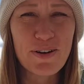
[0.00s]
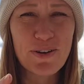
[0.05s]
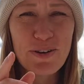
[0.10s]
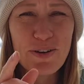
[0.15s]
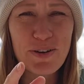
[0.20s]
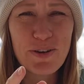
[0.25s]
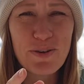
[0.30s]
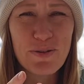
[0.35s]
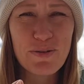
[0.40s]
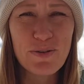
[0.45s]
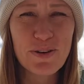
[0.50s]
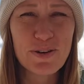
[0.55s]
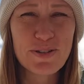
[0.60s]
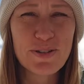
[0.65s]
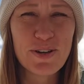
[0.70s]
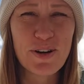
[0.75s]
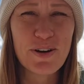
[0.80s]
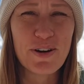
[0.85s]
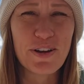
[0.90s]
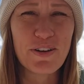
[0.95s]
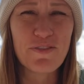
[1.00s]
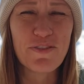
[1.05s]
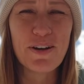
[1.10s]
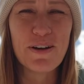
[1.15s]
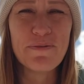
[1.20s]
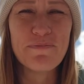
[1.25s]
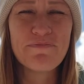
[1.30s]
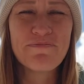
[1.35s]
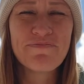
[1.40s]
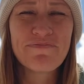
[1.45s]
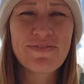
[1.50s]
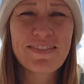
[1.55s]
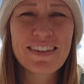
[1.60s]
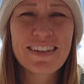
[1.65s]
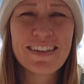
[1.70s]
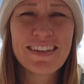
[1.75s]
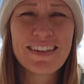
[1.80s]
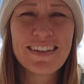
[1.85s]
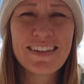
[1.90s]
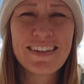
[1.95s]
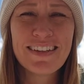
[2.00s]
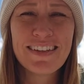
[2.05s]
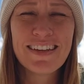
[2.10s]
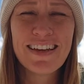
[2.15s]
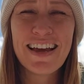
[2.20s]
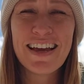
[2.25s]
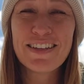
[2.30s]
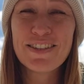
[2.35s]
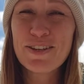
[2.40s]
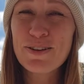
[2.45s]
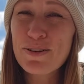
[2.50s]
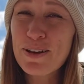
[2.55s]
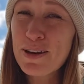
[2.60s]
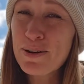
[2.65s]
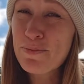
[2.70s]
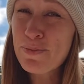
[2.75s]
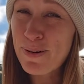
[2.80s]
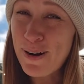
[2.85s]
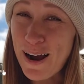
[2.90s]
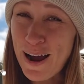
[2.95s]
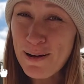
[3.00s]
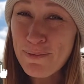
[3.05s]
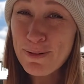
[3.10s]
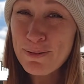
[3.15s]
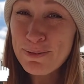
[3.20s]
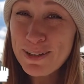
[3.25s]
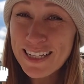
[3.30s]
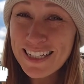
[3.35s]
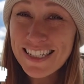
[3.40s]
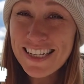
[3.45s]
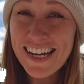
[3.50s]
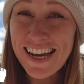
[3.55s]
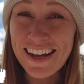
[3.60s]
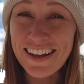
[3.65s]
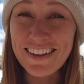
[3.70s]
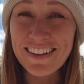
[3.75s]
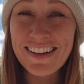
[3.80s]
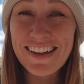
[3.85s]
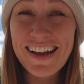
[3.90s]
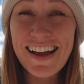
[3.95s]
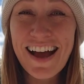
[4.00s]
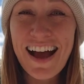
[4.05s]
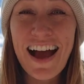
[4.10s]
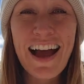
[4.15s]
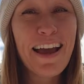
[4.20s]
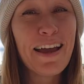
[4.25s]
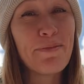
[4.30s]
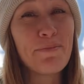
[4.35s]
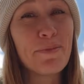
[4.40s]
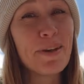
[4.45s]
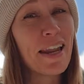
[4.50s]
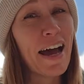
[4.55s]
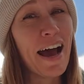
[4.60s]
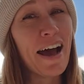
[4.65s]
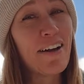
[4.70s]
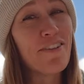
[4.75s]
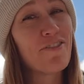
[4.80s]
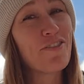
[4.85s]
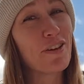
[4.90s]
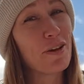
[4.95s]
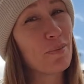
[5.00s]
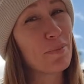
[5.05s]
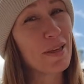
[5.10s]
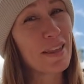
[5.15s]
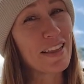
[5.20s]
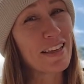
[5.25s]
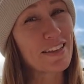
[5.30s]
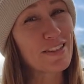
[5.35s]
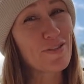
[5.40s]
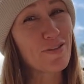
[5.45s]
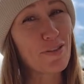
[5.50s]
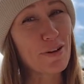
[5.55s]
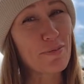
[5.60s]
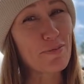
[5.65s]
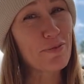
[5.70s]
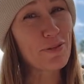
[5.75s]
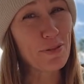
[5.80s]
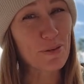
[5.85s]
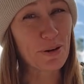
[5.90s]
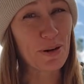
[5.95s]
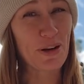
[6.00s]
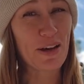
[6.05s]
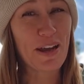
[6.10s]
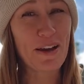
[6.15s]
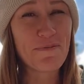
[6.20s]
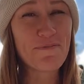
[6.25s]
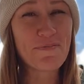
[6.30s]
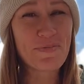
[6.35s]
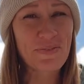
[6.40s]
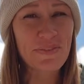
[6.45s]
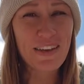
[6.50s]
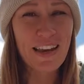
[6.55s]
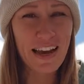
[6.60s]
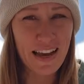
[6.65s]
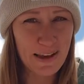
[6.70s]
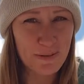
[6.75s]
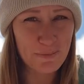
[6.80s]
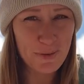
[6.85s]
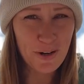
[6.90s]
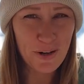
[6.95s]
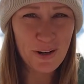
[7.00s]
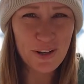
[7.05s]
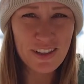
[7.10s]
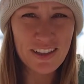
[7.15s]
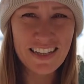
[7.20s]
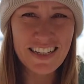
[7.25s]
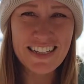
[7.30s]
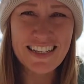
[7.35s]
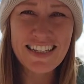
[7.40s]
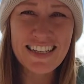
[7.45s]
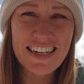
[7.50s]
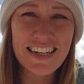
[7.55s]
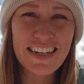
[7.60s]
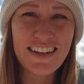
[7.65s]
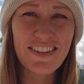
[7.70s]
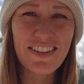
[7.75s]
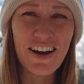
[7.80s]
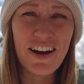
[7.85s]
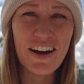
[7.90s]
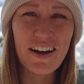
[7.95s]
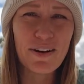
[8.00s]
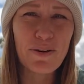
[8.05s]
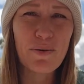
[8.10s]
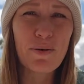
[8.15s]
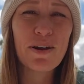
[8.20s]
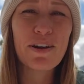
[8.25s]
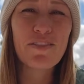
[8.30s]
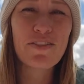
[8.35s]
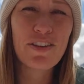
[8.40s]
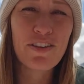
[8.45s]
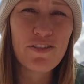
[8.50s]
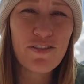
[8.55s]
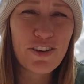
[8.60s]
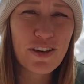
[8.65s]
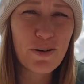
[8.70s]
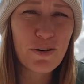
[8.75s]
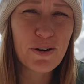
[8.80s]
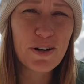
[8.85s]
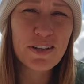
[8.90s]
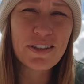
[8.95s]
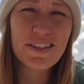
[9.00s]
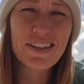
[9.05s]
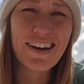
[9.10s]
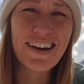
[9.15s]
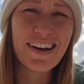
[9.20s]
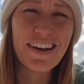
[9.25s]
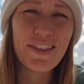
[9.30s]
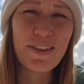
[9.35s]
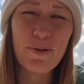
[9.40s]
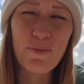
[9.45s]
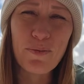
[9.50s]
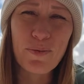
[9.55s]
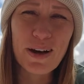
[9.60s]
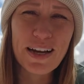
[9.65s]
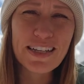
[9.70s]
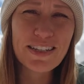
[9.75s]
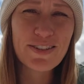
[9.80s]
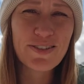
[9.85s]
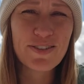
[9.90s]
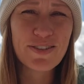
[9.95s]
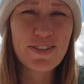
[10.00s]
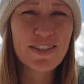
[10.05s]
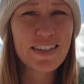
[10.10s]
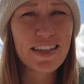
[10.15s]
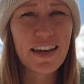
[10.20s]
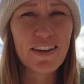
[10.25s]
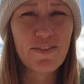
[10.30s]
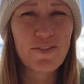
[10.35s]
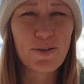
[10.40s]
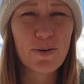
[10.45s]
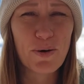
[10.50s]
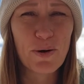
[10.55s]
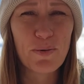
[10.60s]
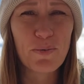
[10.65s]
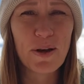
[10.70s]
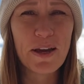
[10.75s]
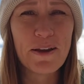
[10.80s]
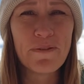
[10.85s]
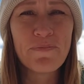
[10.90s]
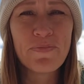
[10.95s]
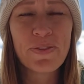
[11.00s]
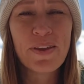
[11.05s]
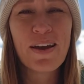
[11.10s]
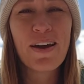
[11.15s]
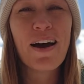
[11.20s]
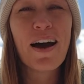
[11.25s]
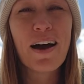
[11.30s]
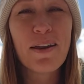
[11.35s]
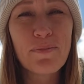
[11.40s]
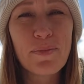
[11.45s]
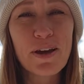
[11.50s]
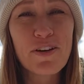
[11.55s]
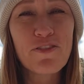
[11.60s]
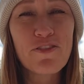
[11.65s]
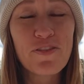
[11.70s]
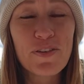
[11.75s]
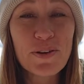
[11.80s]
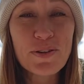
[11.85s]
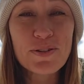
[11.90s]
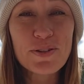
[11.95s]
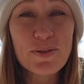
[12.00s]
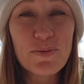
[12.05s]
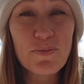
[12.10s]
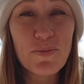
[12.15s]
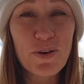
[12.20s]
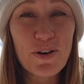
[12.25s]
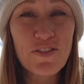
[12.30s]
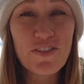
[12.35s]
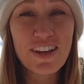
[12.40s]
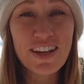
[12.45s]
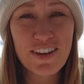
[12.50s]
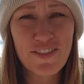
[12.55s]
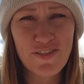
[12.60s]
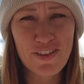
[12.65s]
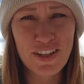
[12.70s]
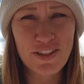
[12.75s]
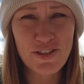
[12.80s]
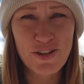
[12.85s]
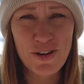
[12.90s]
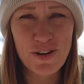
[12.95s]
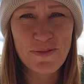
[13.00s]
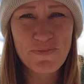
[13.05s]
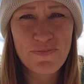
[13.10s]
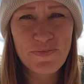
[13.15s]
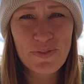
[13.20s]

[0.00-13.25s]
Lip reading: you are starting from. As you can probably tell, I am not filming this from Florida. I am currently sitting along one of the fjords on the western side of Norway on my first woofing adventure.